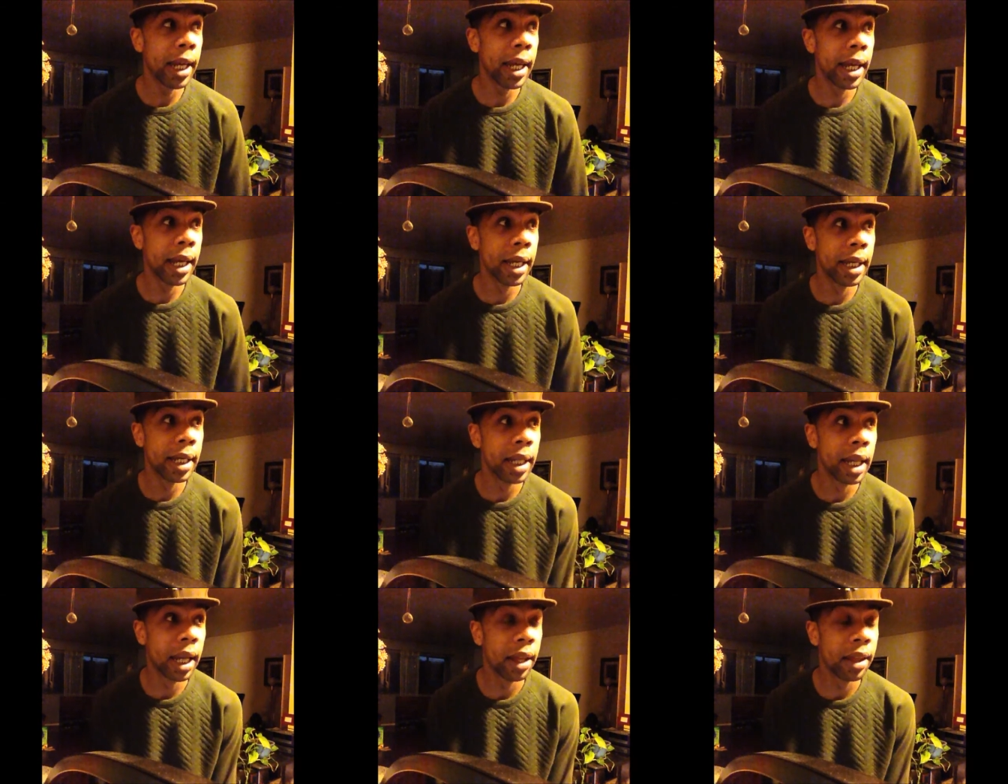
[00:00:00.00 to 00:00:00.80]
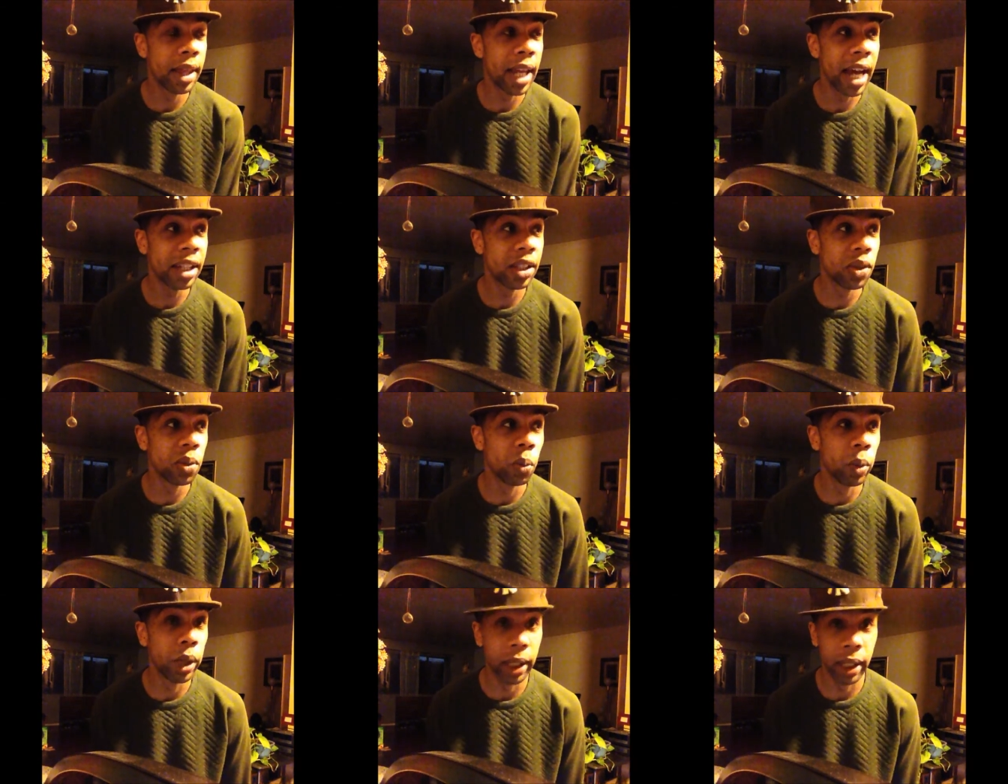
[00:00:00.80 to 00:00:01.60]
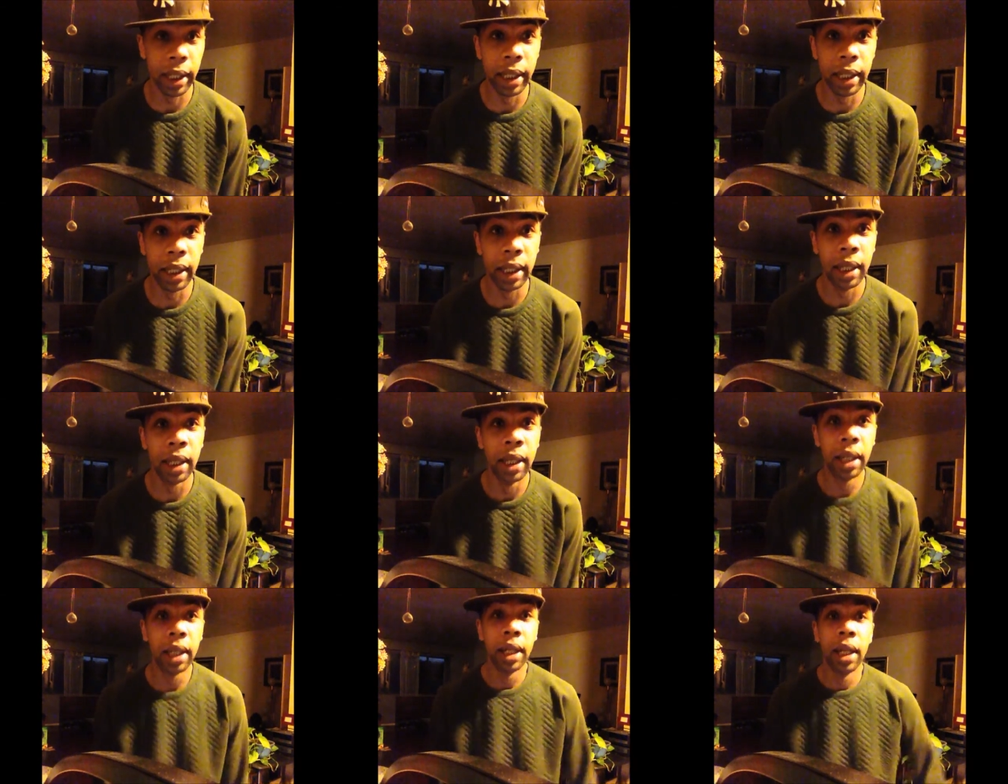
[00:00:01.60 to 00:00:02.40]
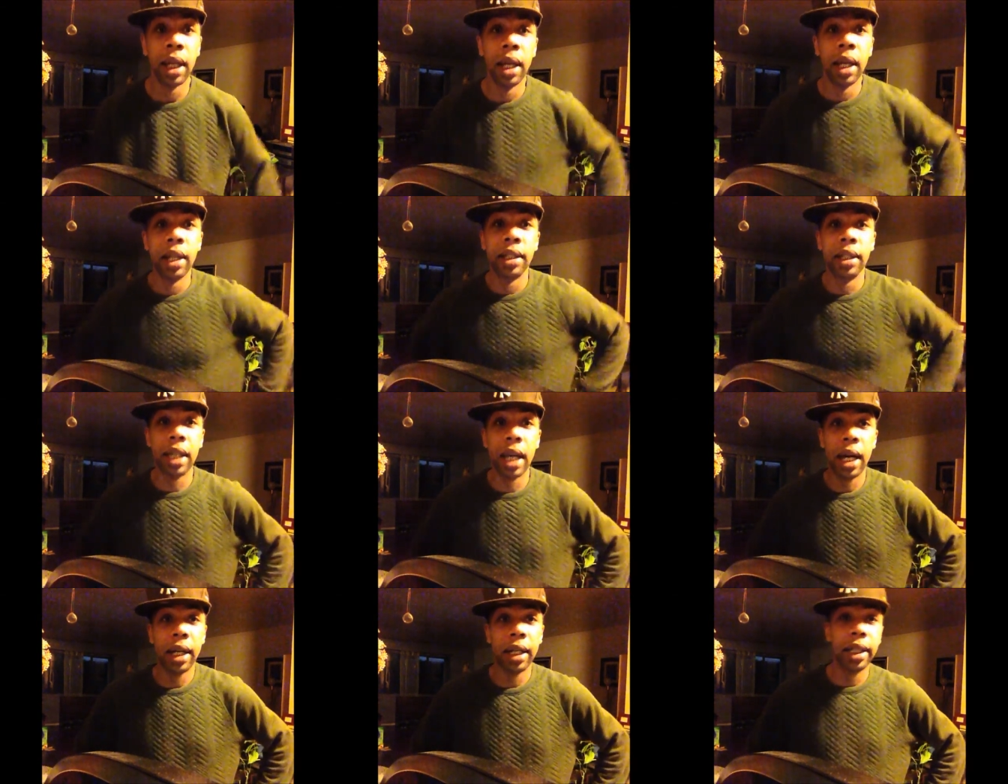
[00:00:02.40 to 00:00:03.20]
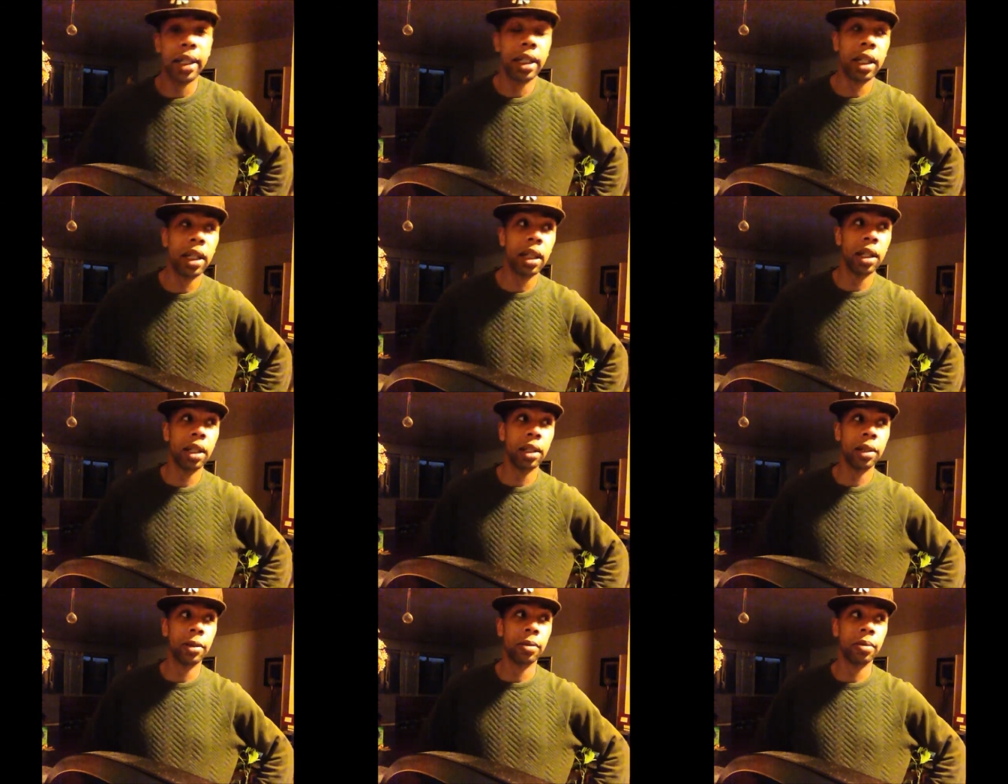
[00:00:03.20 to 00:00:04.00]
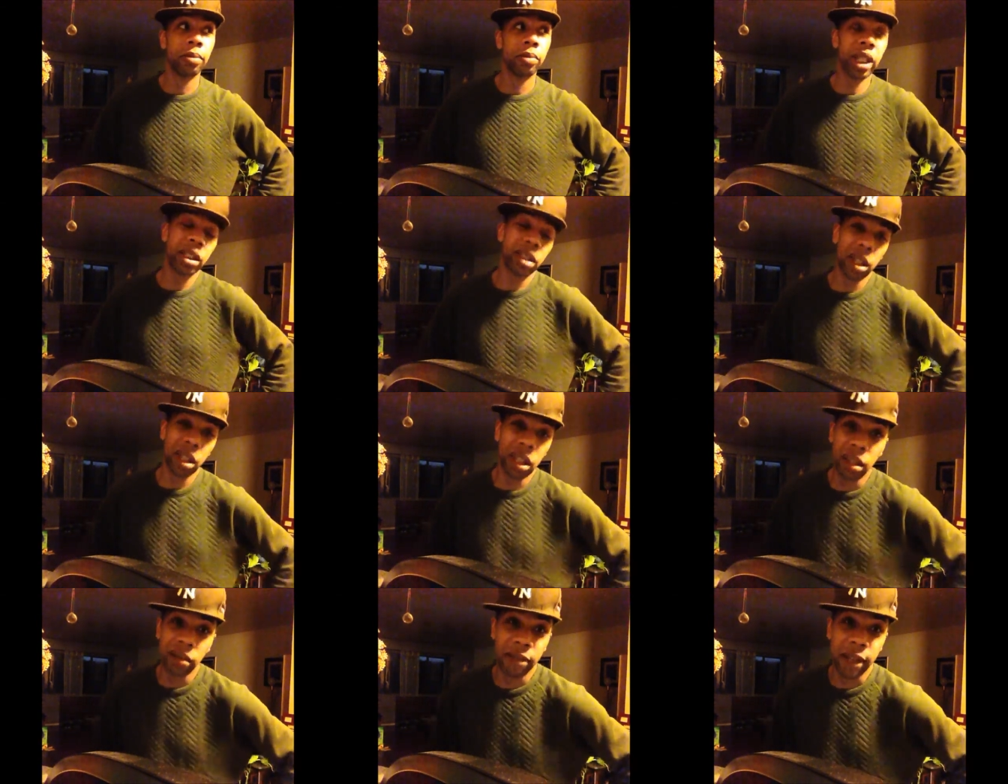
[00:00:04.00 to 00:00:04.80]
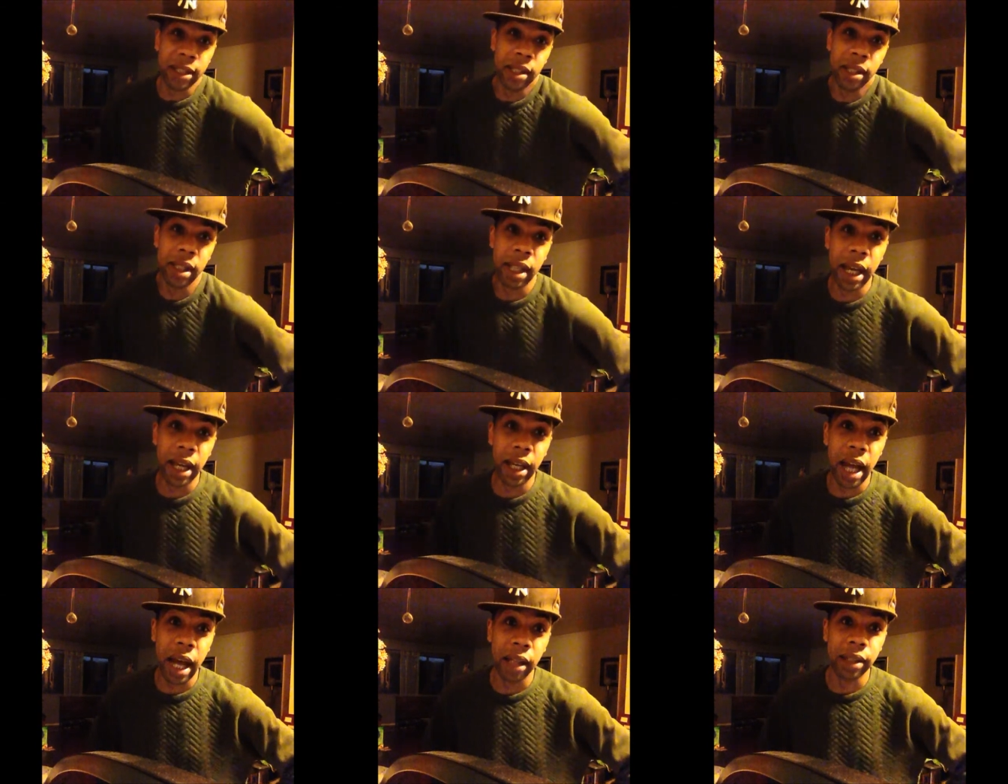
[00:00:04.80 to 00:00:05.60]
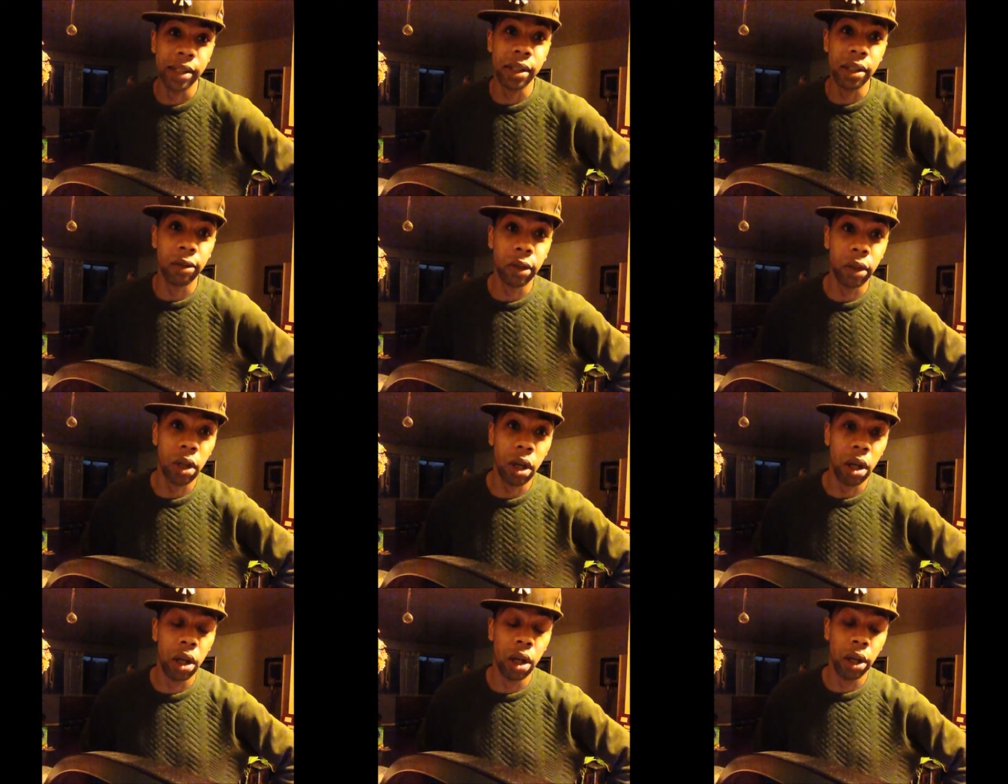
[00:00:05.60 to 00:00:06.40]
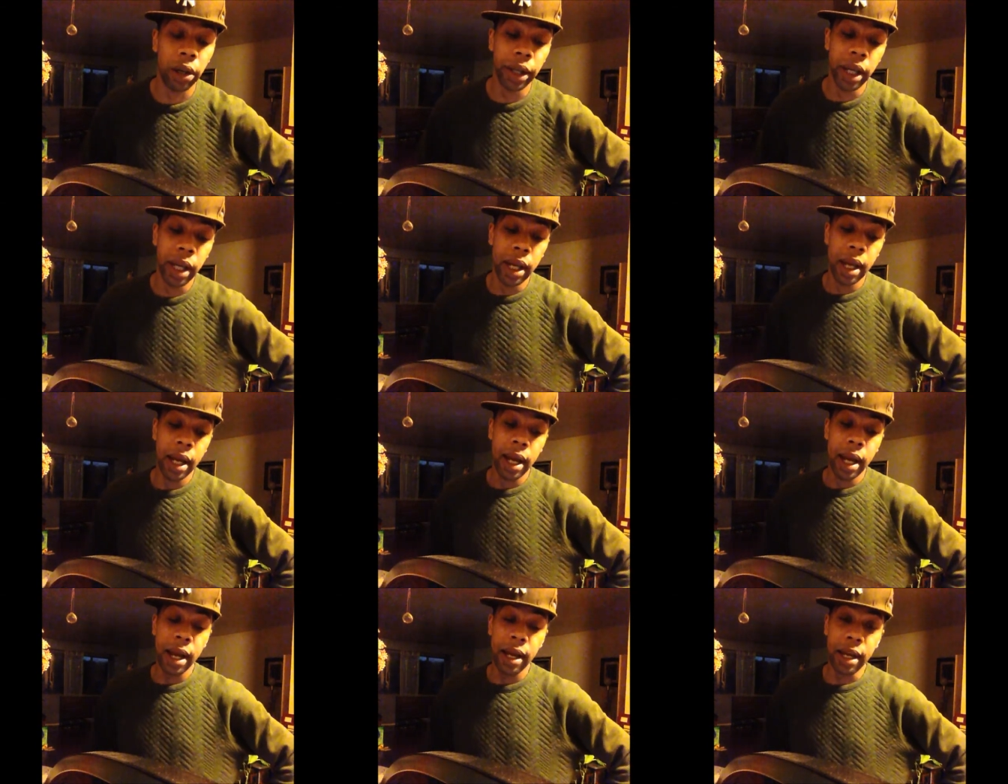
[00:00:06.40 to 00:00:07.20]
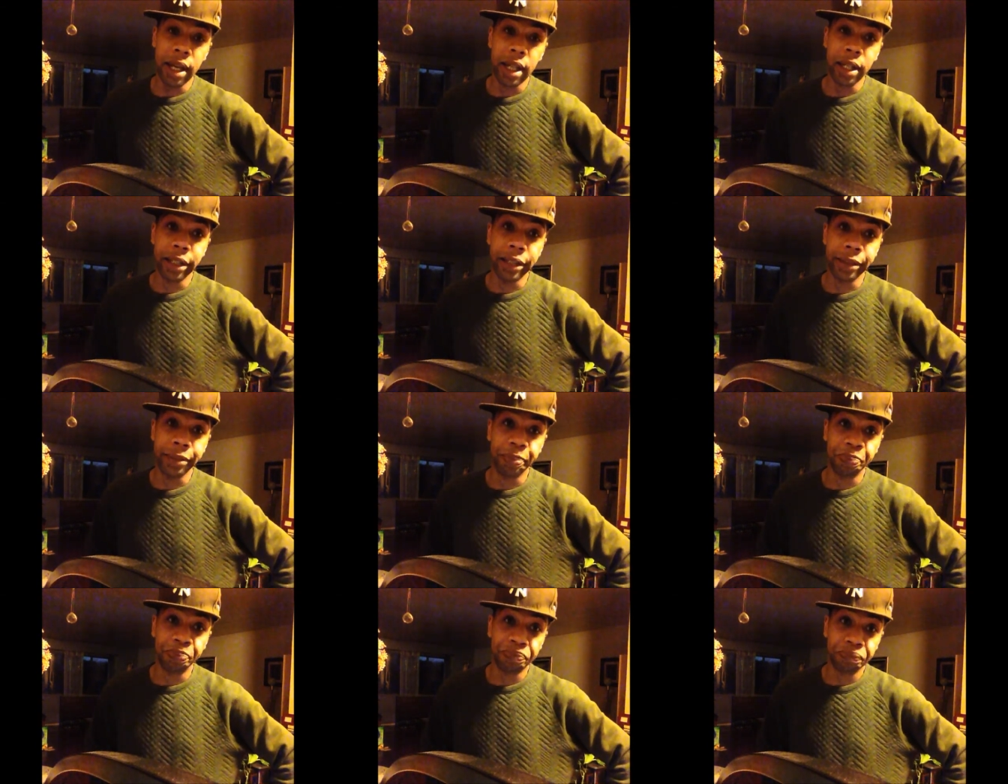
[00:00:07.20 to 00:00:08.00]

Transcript: and that's when Don basically confesses that Alan Silver called and